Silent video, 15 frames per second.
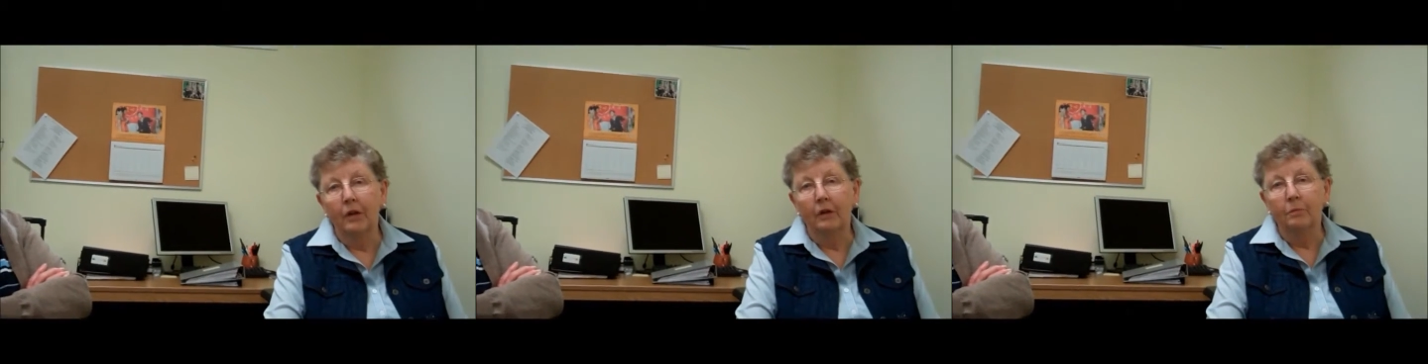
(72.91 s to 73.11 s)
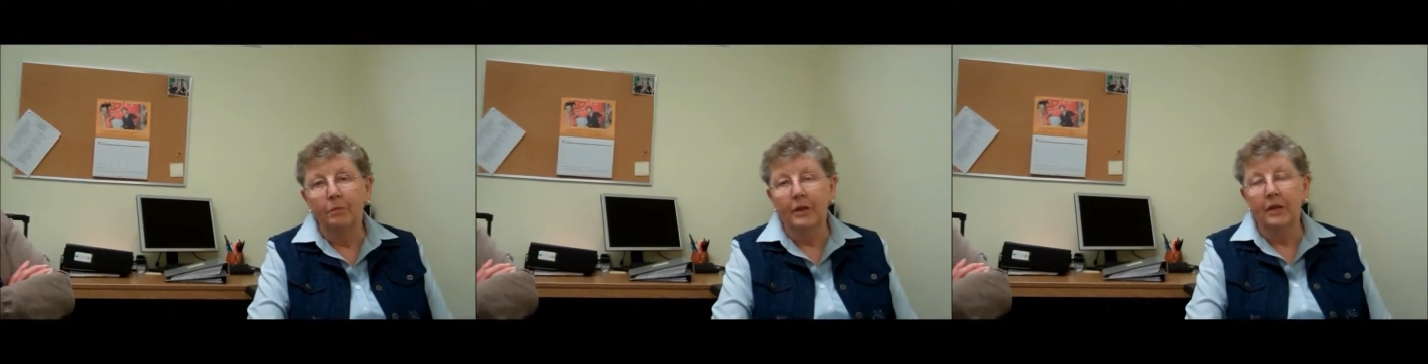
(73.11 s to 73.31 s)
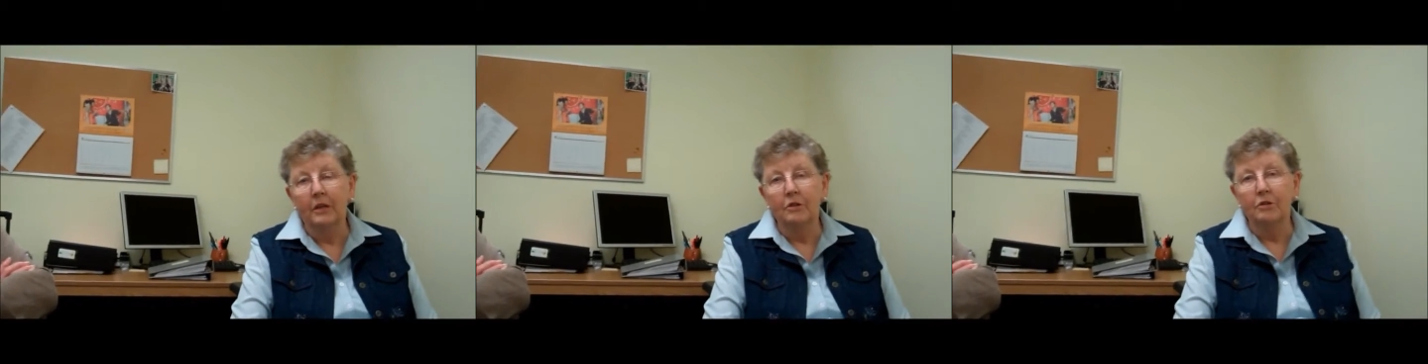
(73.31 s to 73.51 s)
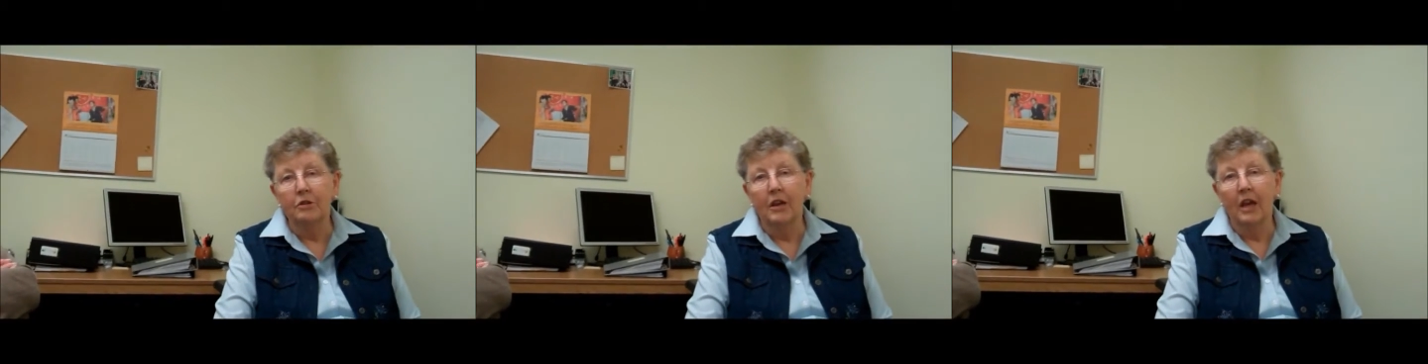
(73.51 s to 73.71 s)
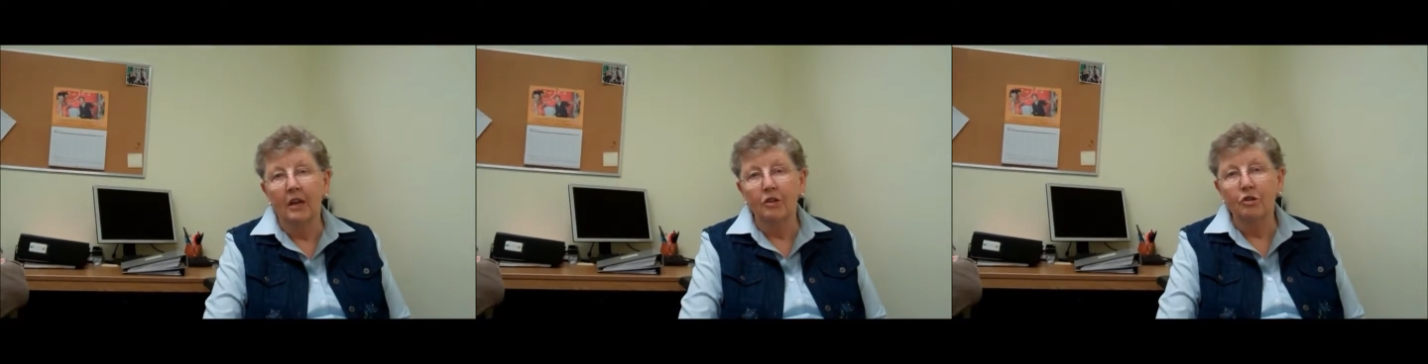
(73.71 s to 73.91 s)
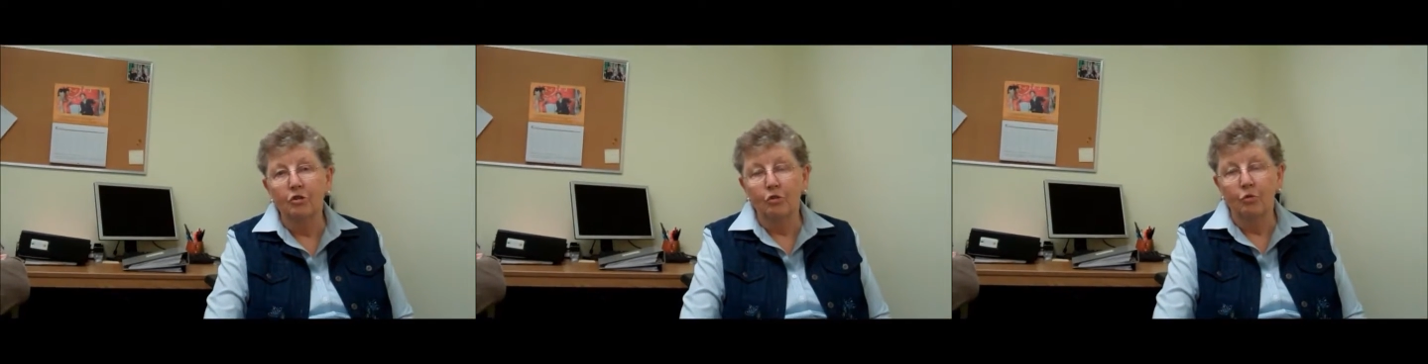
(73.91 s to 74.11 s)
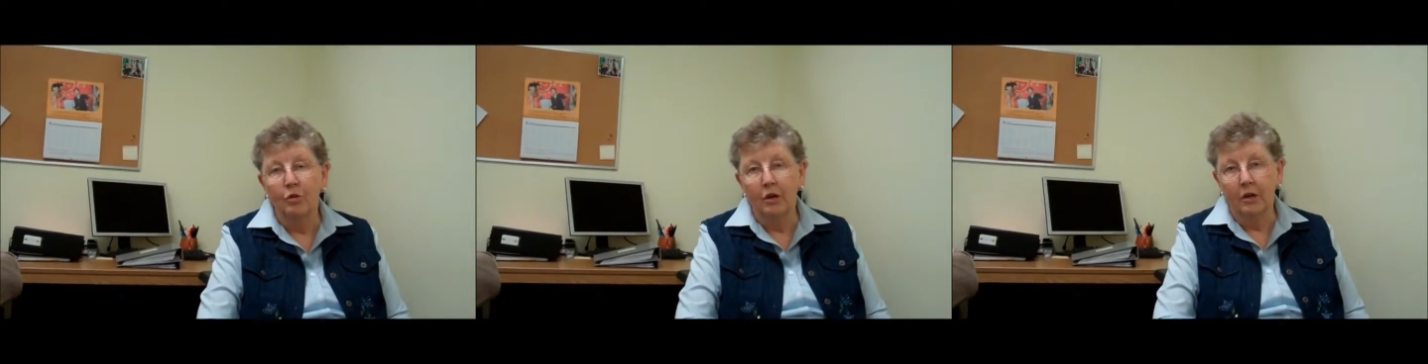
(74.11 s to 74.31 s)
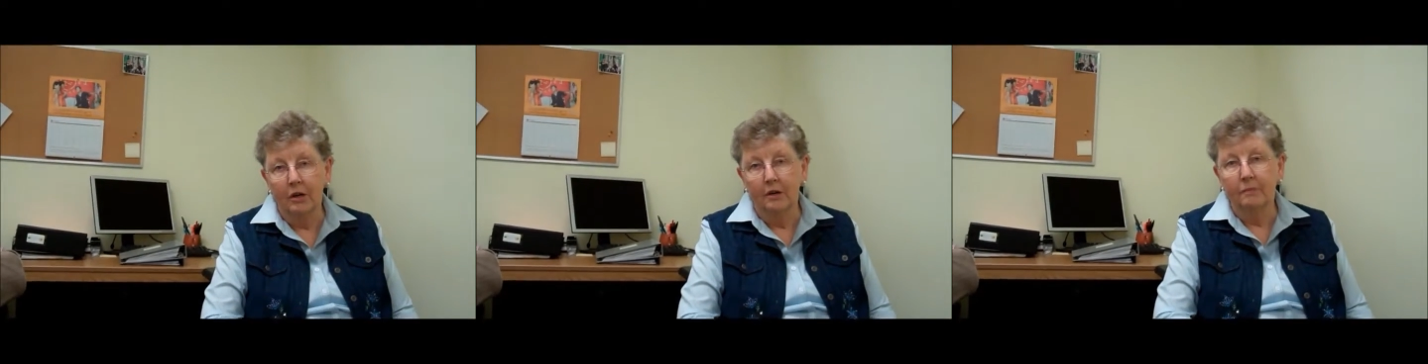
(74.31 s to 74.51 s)
had been international
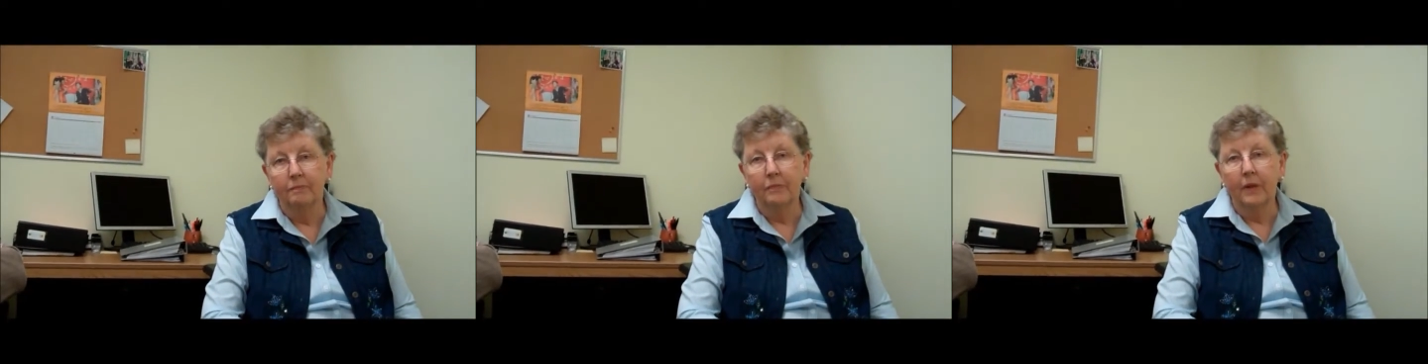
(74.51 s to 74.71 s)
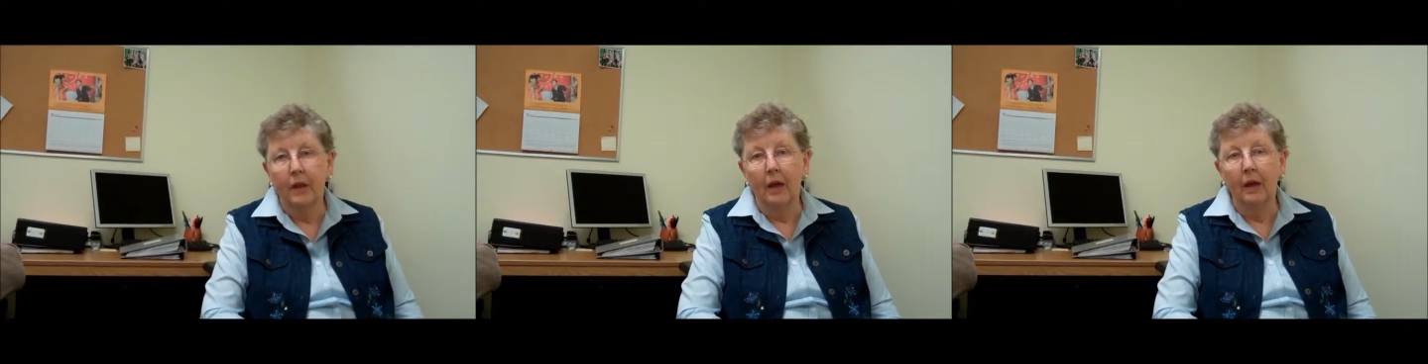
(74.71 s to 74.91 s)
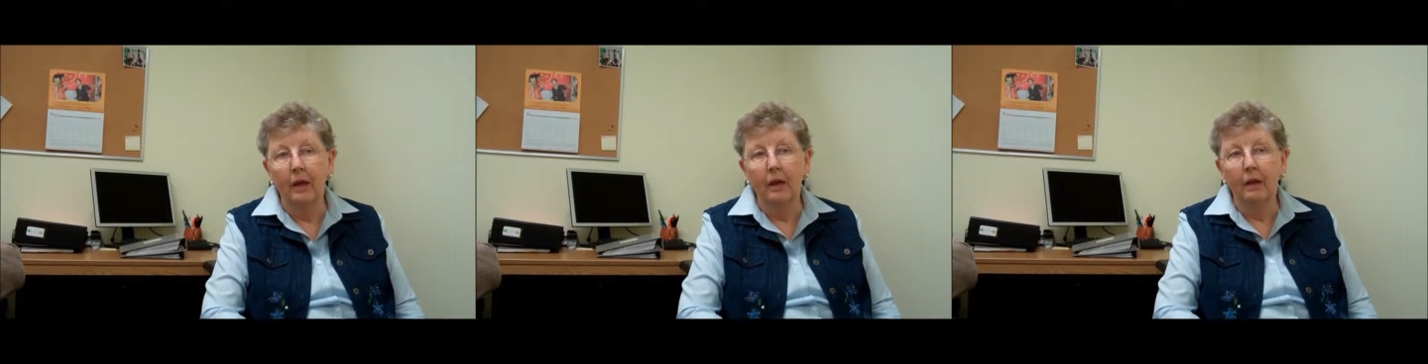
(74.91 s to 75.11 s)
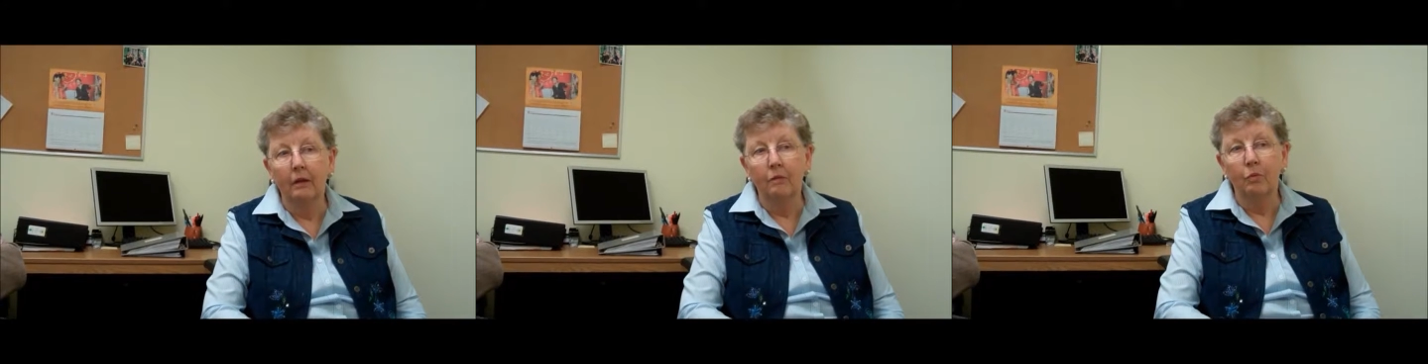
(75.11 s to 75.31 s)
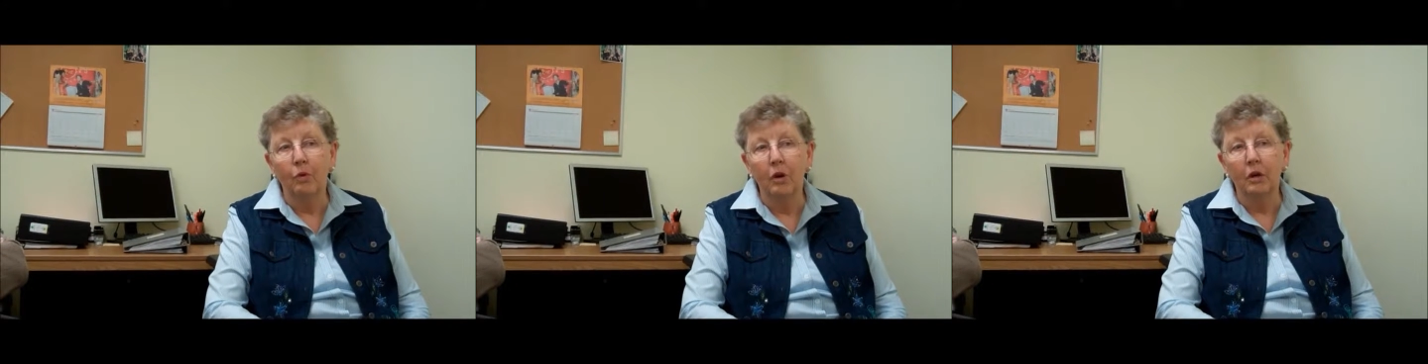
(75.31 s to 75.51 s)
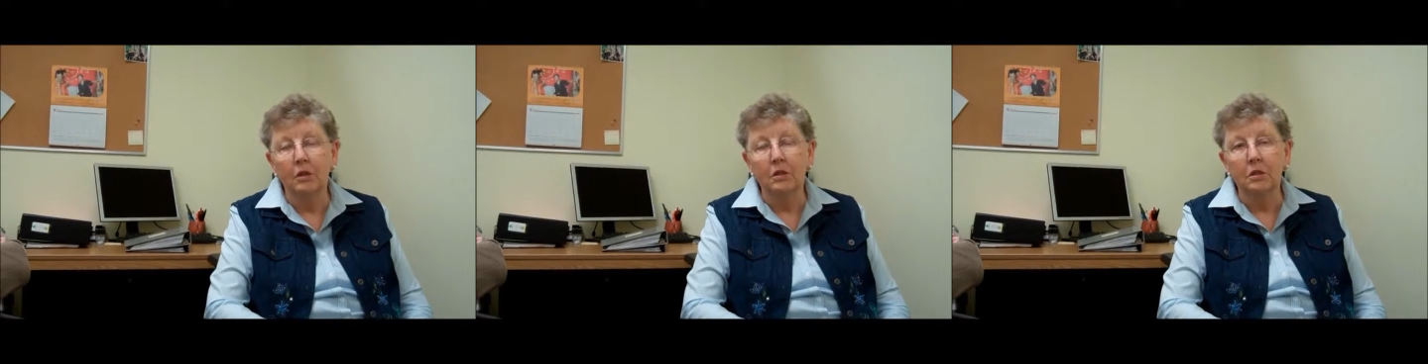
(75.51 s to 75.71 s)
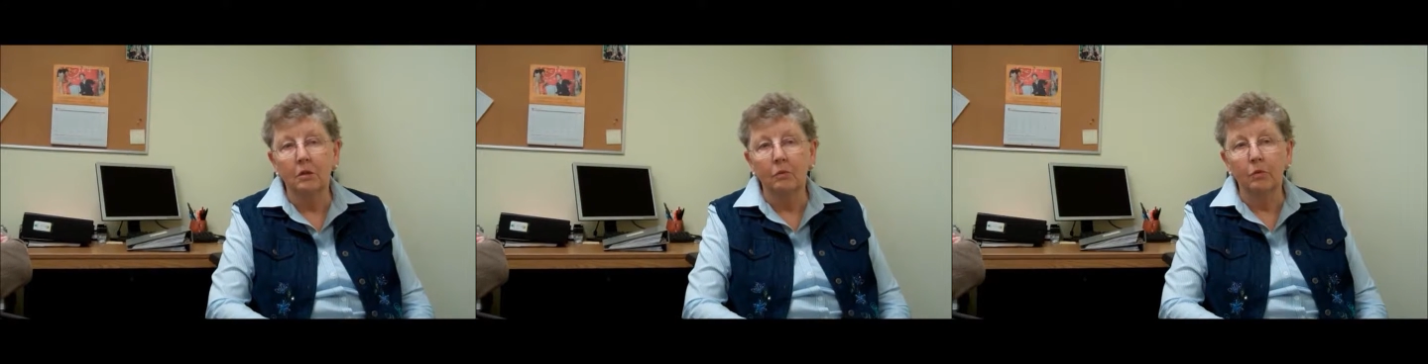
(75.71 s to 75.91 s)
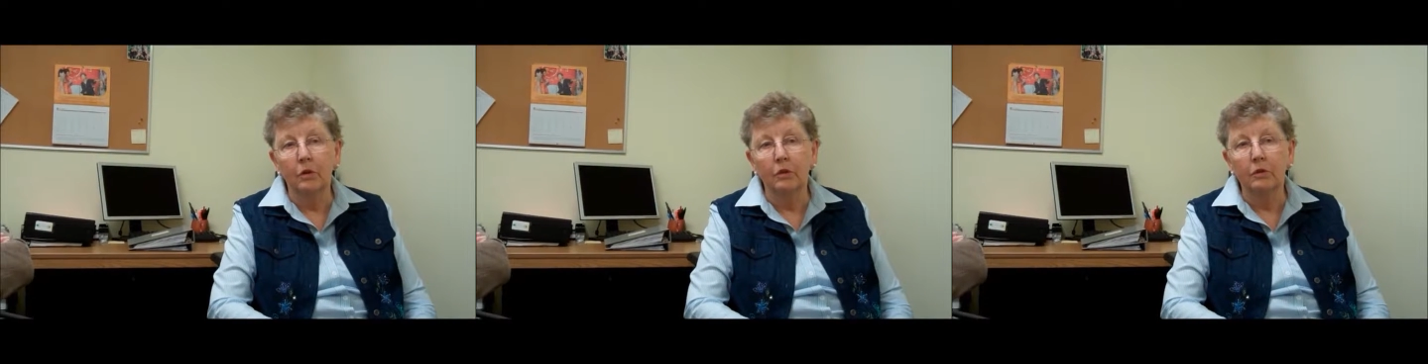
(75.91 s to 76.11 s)
work. I had worked
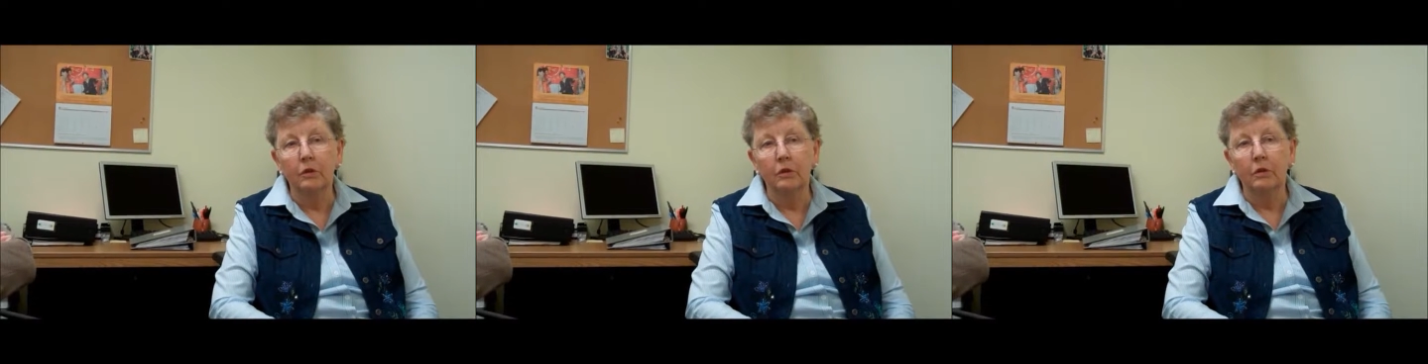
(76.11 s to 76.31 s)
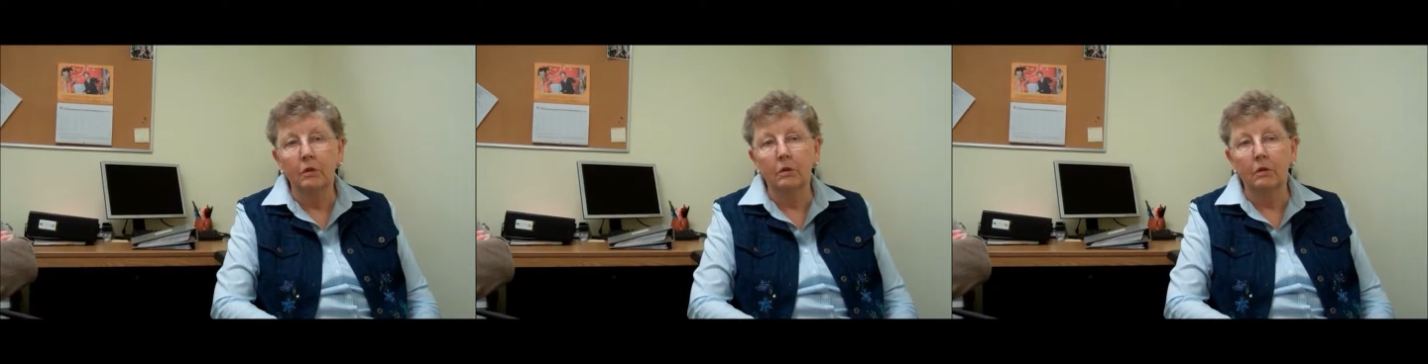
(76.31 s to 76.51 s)
with the,